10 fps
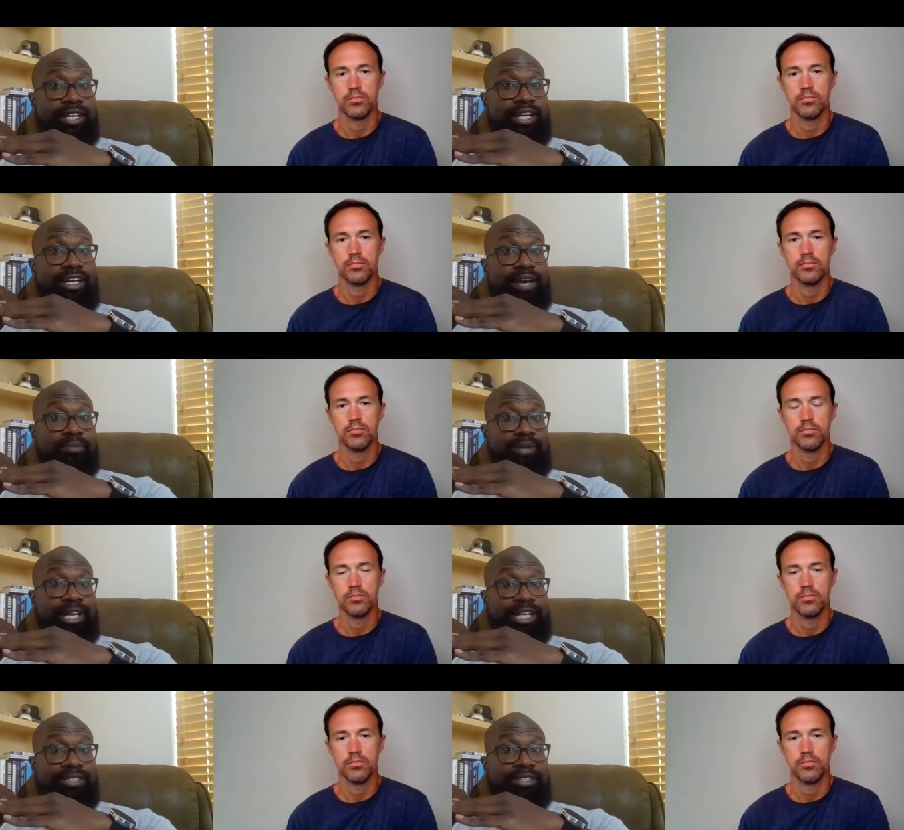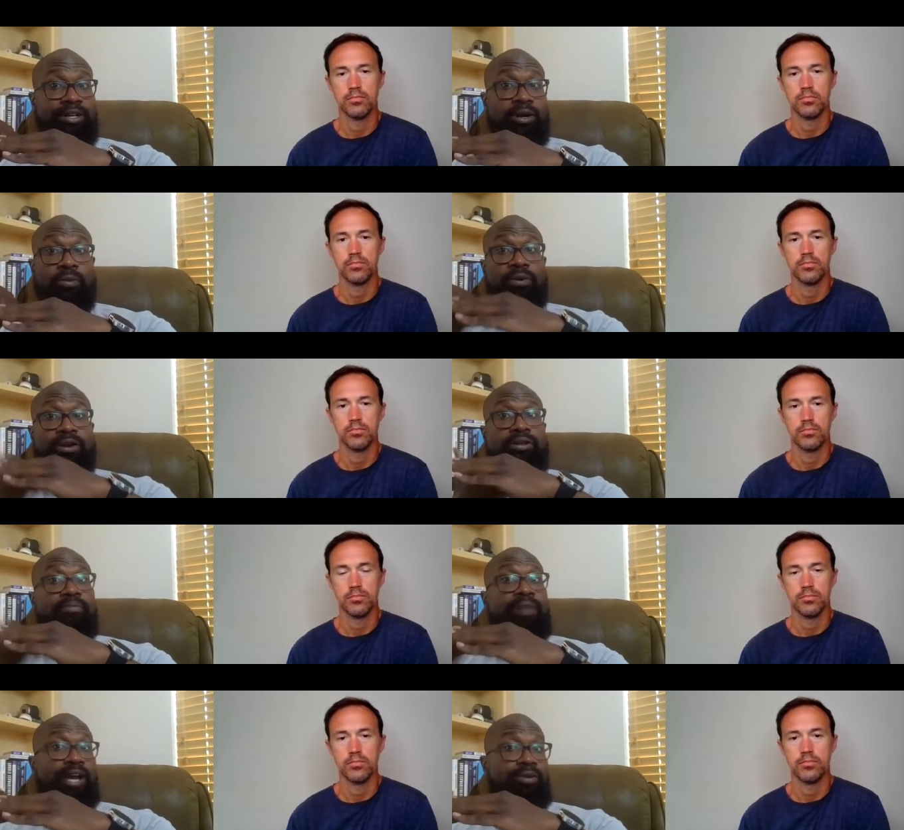Speaker 1: in that place where no
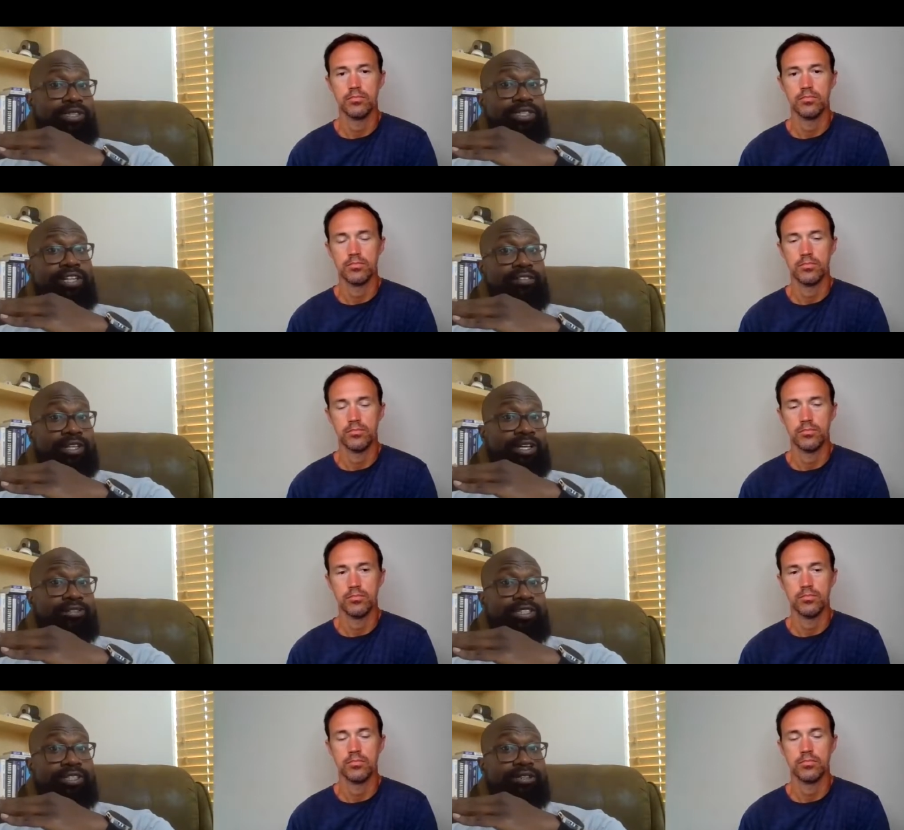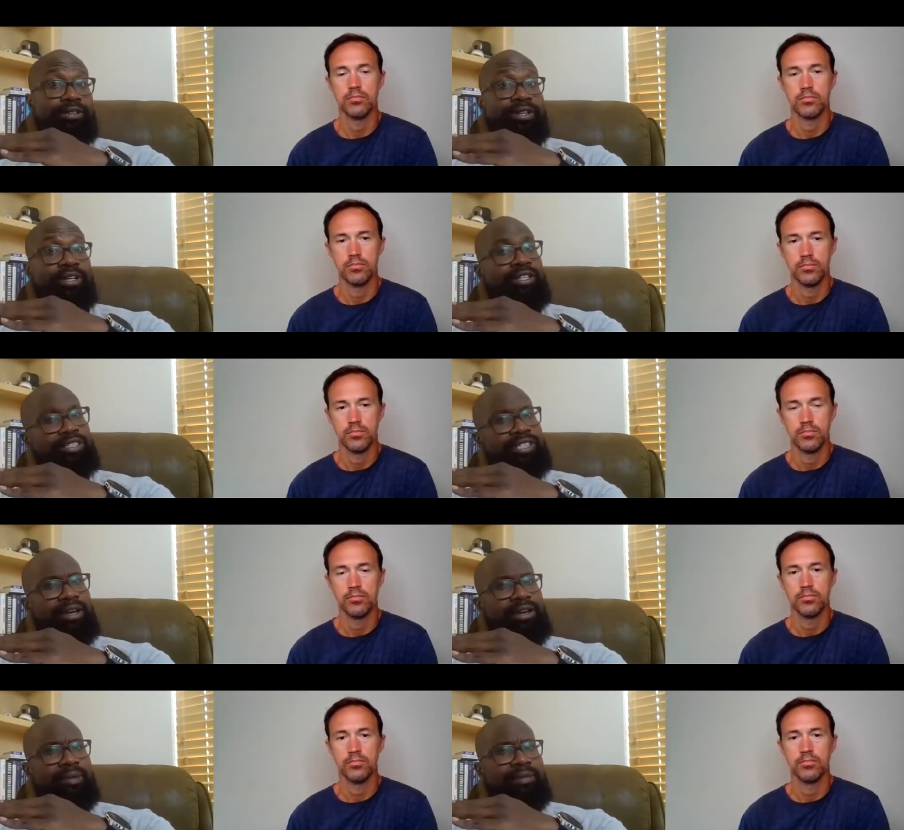bank wants to give a loan to. Does that,
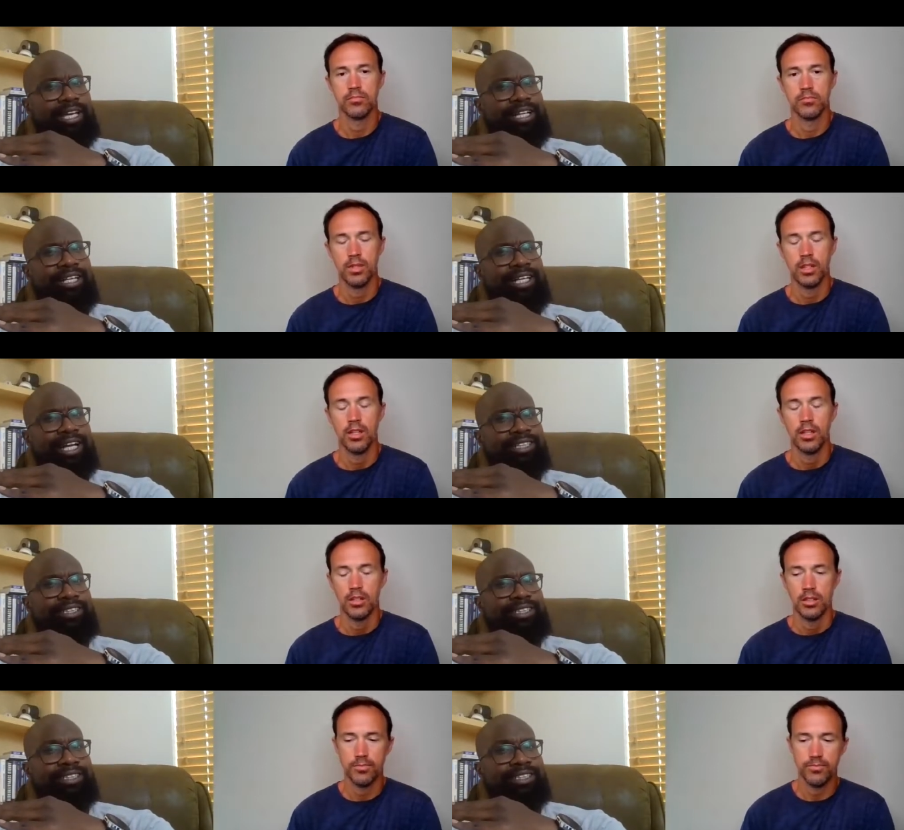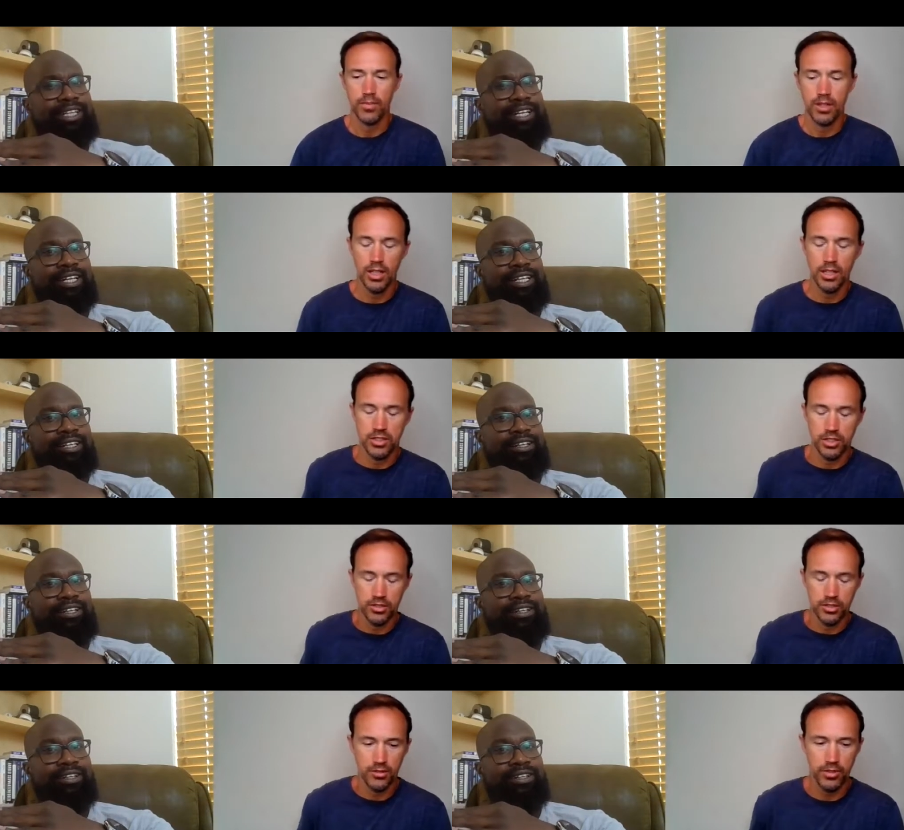am I making any kind of sense? Yeah, Jared.
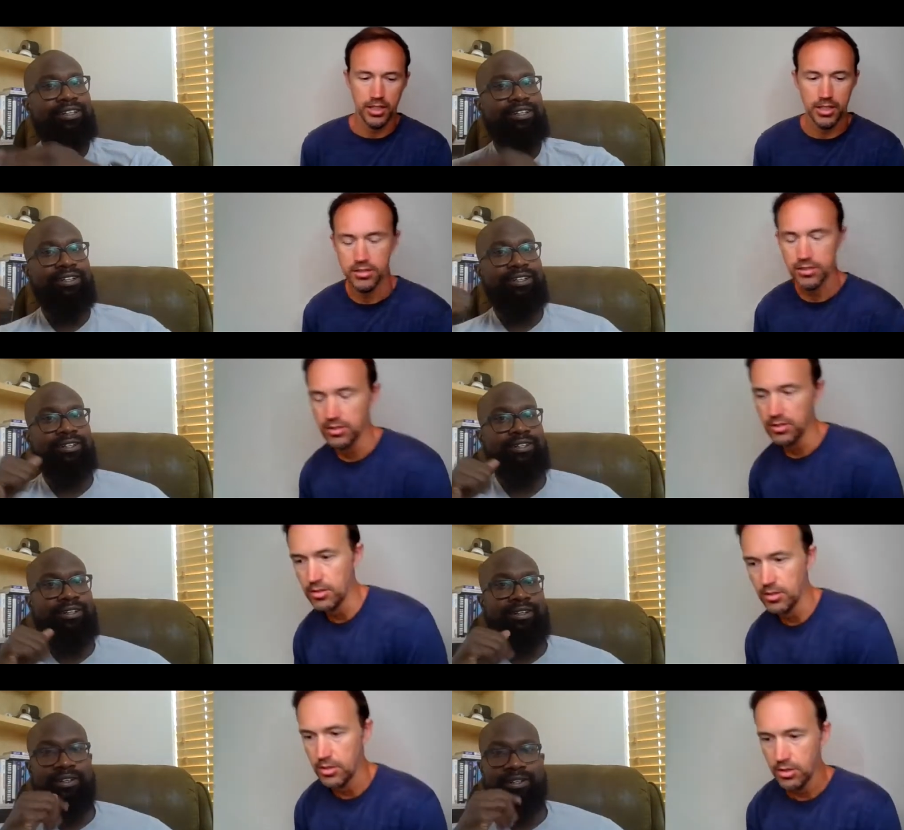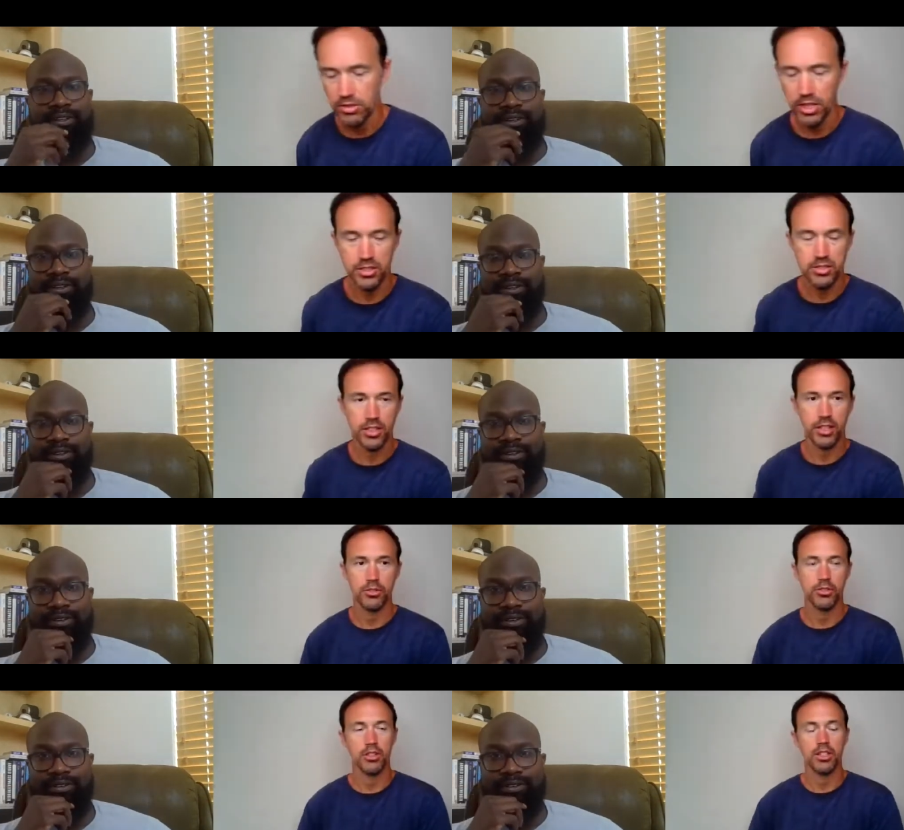
Speaker 2: So if I could just, you know, touch on that
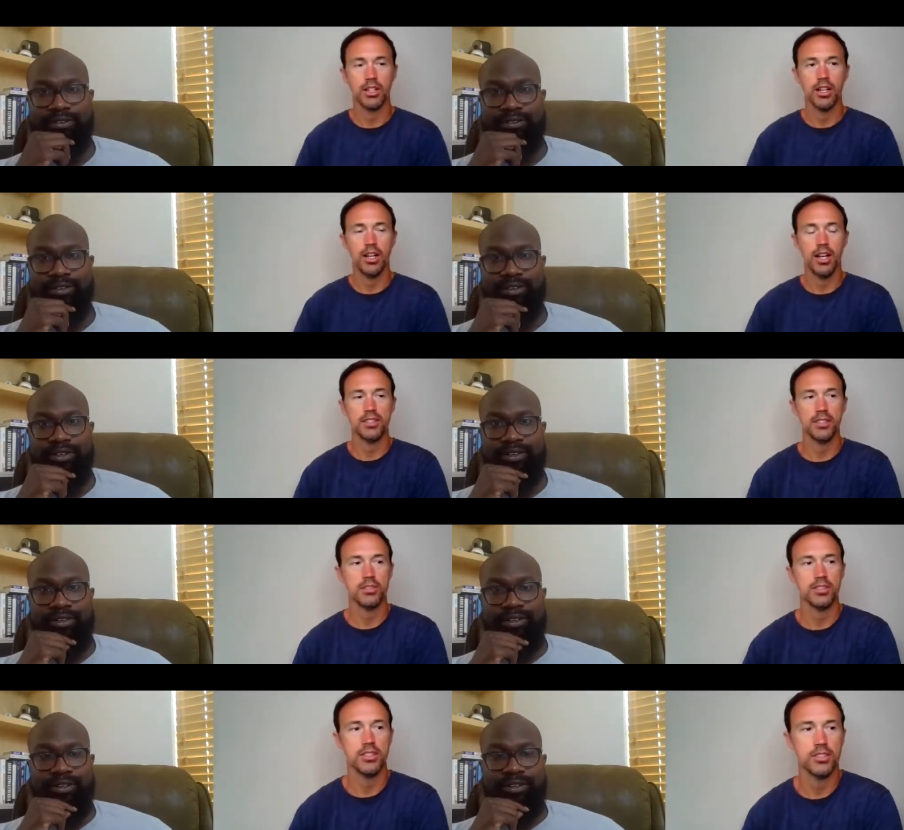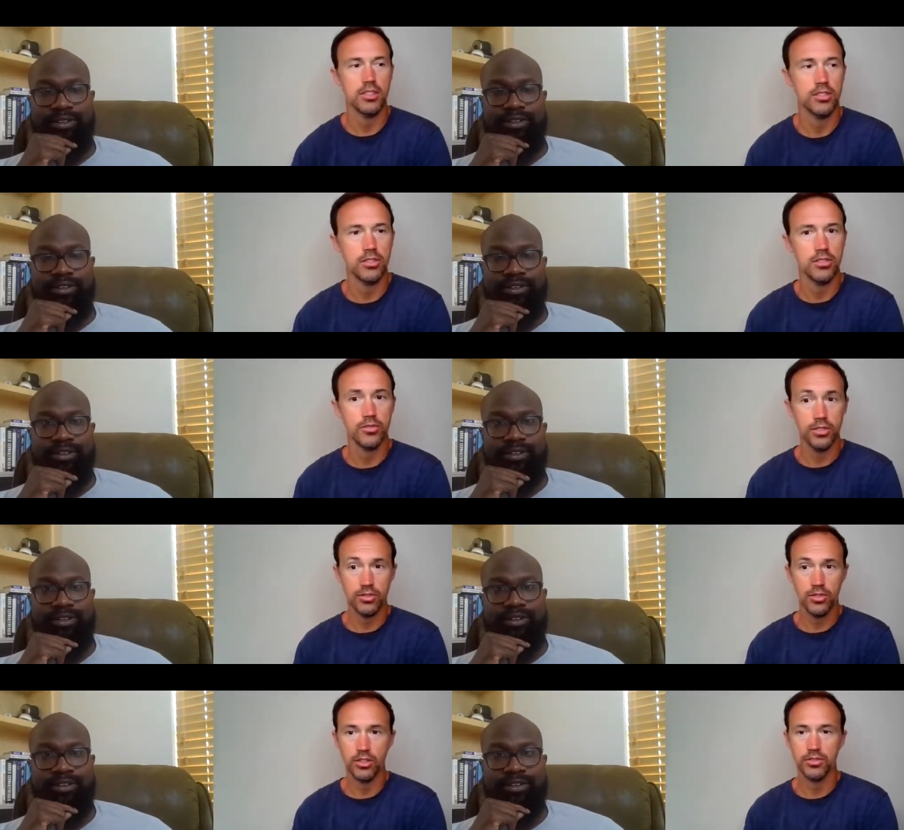real quick. As I was listening to you, first
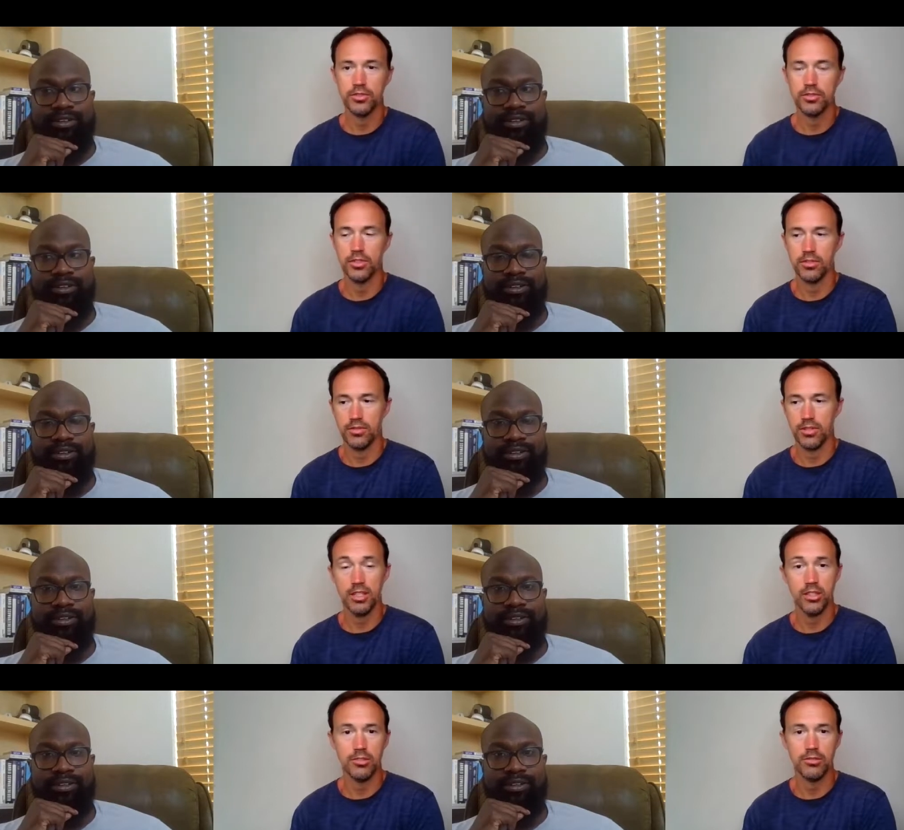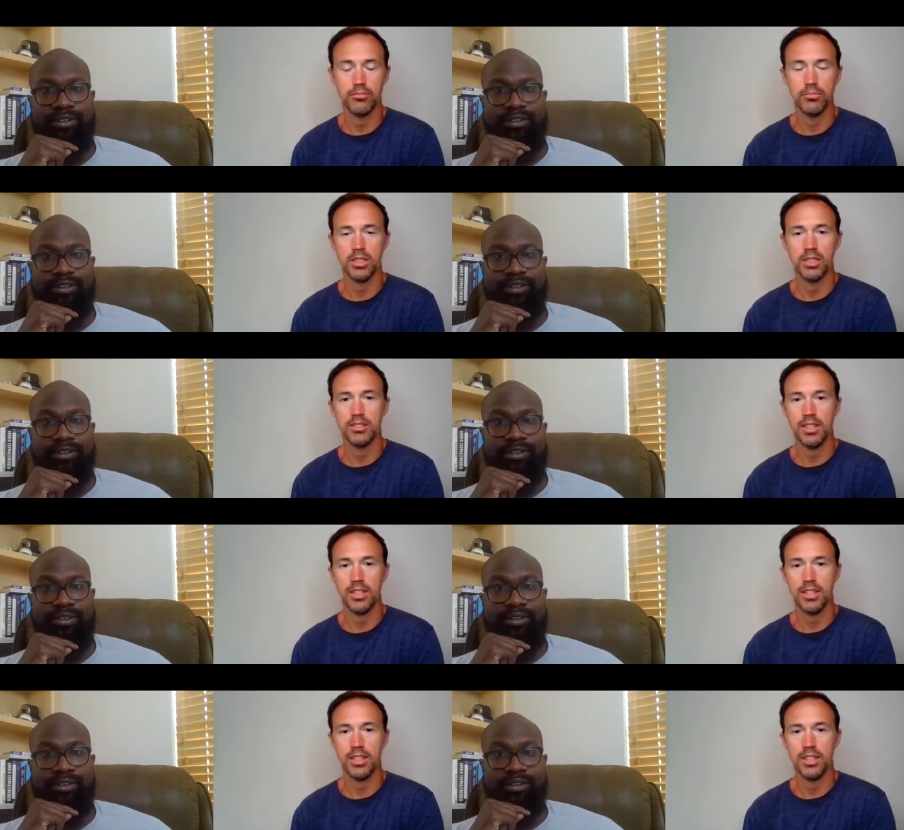of all, dude, thank you, because